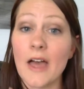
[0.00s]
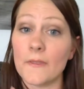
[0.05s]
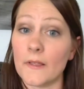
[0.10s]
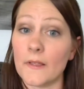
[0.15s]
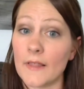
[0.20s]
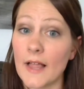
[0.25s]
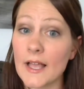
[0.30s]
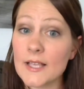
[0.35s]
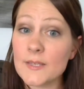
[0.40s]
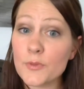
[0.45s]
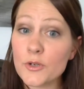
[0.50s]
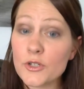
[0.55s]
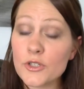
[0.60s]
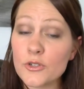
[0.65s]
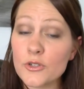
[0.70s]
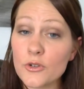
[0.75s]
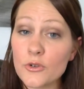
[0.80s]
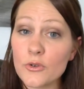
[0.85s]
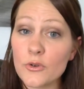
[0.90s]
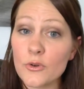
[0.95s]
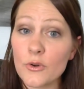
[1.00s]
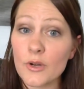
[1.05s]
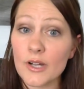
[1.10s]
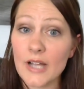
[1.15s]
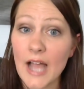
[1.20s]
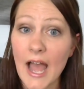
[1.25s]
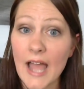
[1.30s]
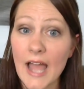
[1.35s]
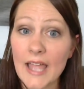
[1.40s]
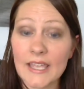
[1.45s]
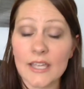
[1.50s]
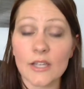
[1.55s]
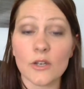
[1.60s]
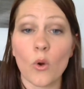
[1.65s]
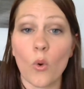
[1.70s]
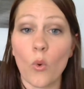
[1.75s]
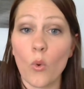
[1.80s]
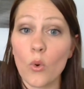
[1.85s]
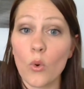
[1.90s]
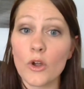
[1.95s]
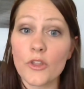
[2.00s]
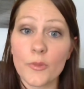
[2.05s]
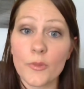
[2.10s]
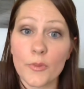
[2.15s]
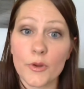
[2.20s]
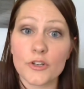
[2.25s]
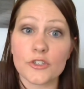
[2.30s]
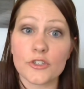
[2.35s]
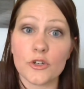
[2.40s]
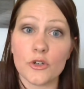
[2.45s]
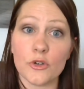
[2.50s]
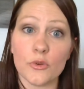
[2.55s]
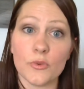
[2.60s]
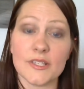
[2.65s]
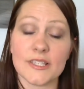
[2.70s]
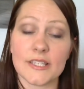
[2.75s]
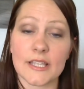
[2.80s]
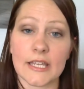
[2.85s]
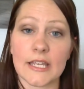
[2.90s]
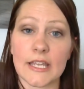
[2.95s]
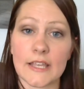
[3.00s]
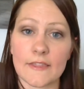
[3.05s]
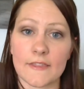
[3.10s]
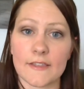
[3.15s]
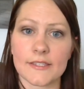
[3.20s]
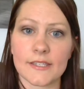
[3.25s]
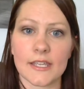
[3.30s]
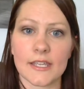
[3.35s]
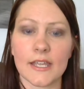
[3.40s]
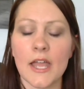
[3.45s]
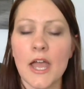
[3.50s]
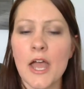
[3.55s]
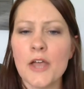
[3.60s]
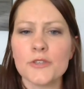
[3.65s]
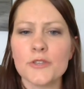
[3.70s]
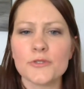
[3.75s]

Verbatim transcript: the last person who got in or the person who was sitting in the seat